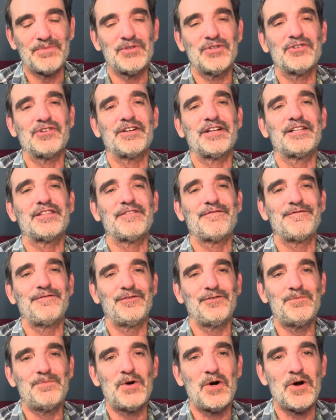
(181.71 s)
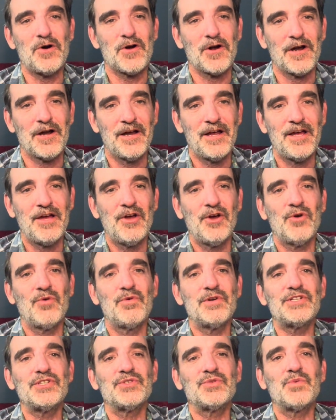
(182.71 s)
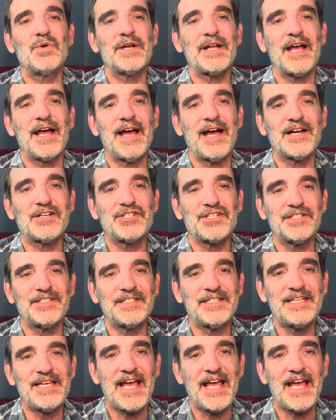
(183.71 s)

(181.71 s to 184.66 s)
You're going to get the flu more, which is what actually